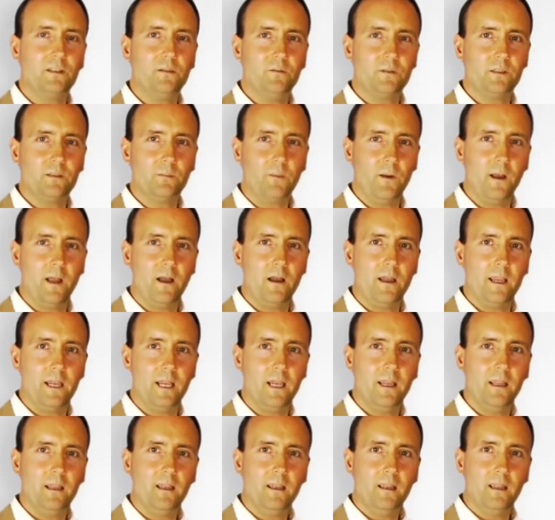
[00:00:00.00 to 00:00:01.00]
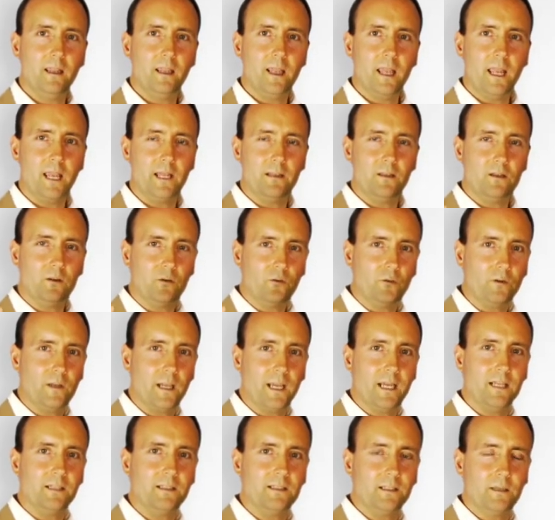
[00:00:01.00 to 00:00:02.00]
you supply and
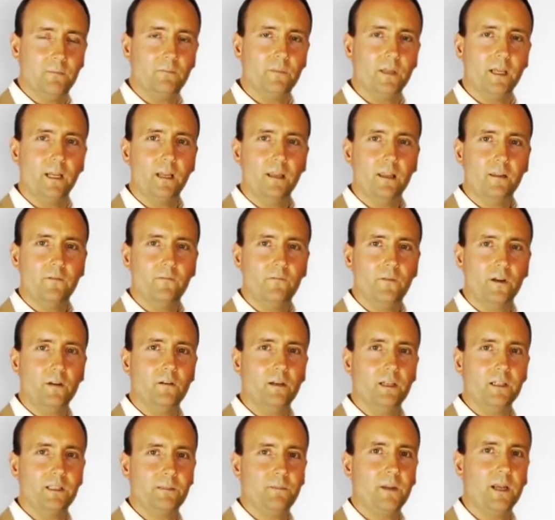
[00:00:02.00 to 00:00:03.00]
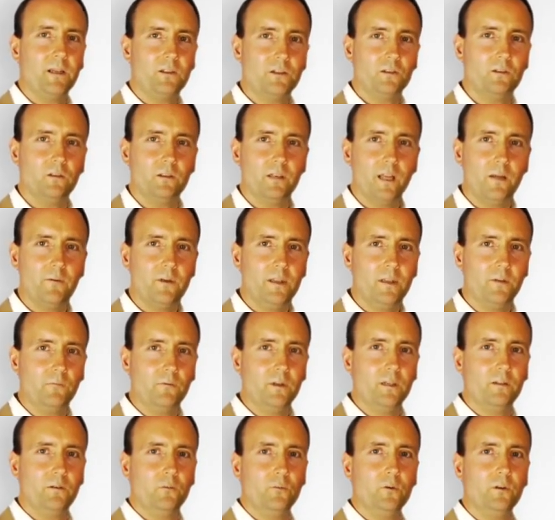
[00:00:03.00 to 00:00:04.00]
create something very special. Now, in the
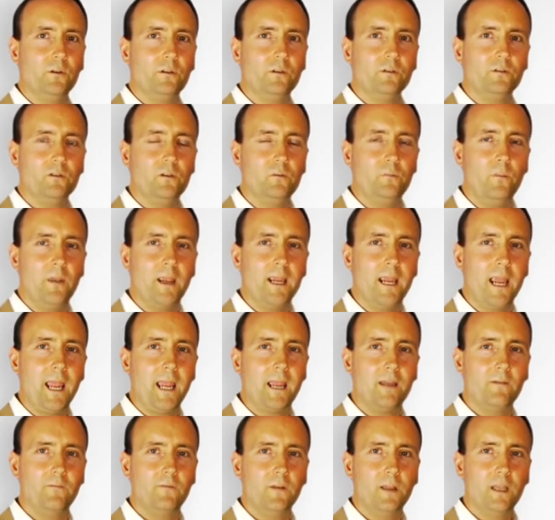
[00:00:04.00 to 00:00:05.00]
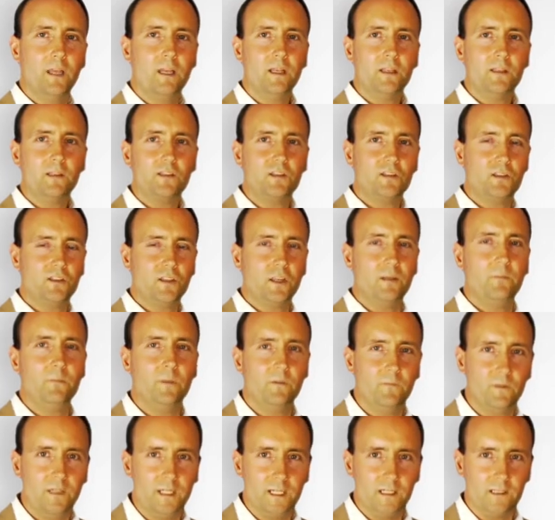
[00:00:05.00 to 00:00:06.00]
real world, you may have some
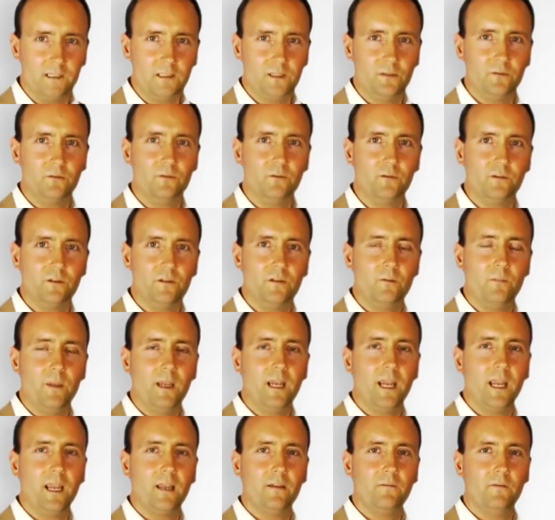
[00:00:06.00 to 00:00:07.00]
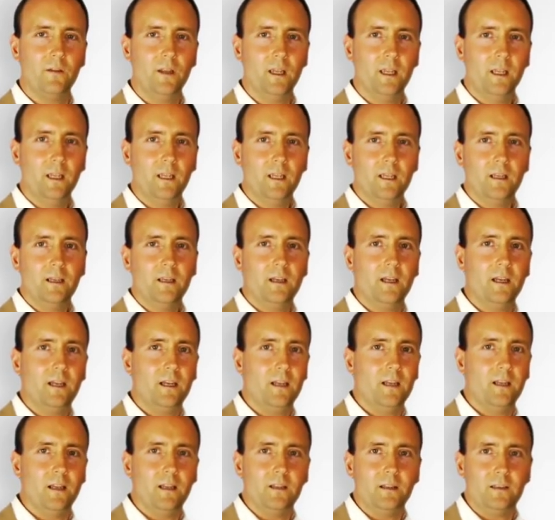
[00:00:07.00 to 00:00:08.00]
of these tools. You may have
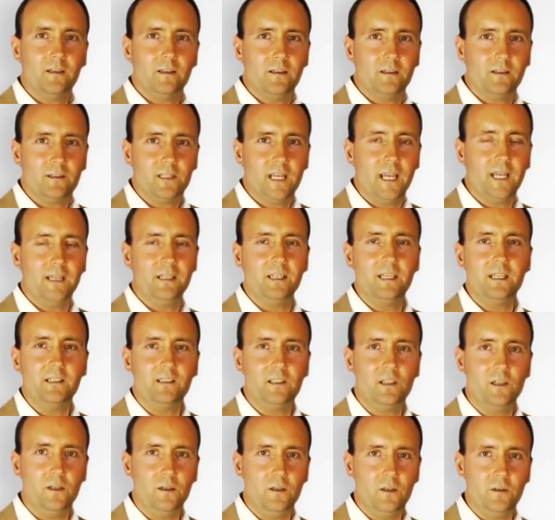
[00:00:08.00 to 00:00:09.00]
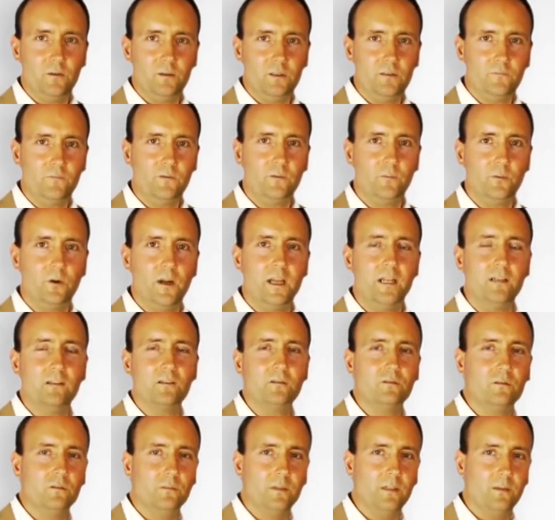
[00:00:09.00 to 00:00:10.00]
techniques that you use for
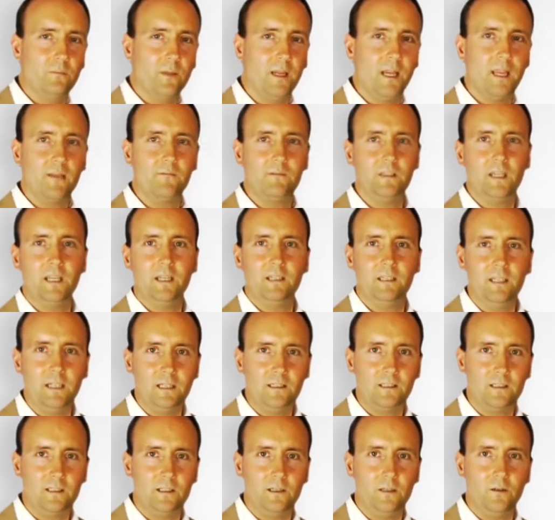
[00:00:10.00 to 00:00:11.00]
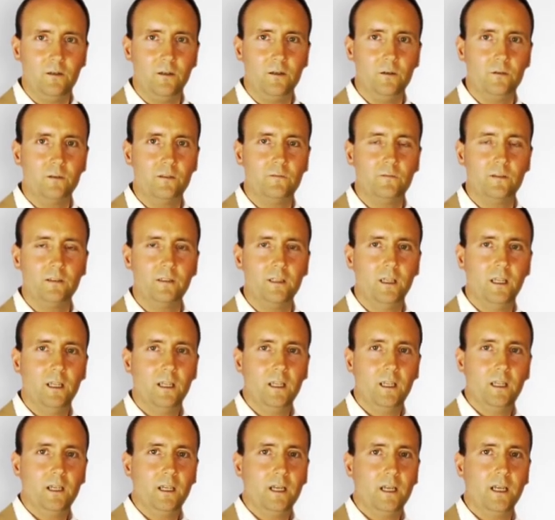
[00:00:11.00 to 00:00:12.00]
brainstorming. You may have techniques that you use for
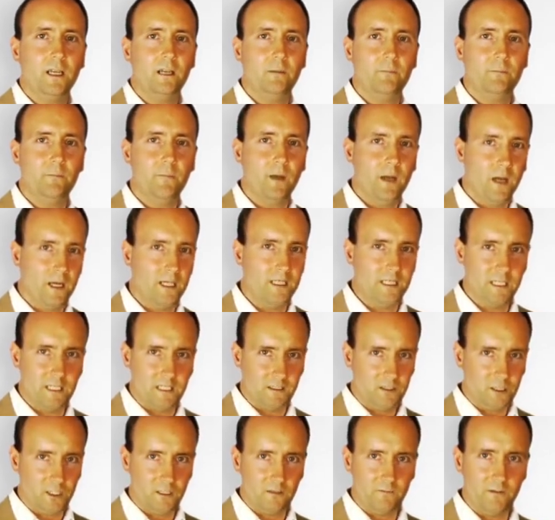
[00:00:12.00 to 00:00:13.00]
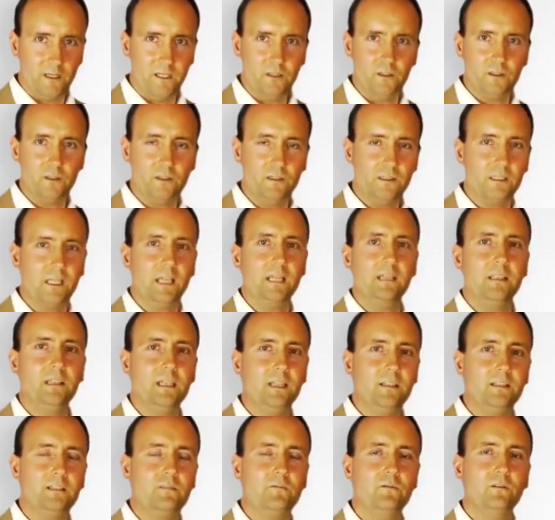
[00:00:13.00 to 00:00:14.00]
idea generation,
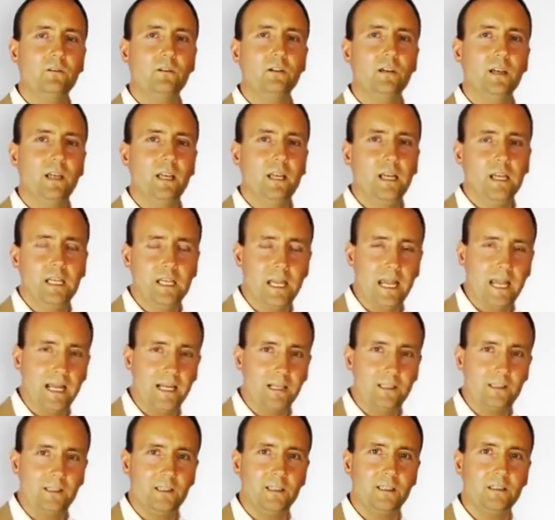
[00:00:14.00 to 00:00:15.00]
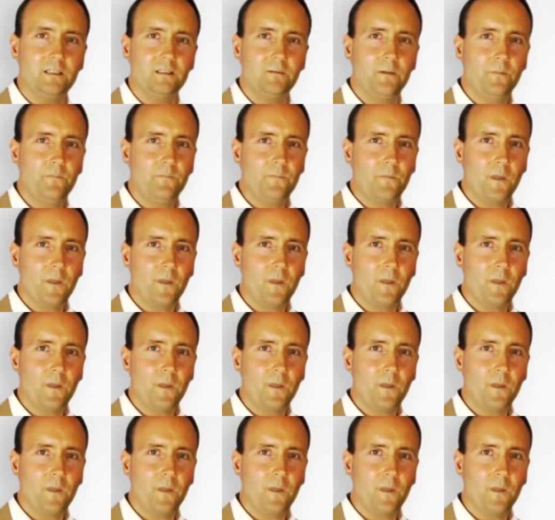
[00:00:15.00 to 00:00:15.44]
techniques for analysis.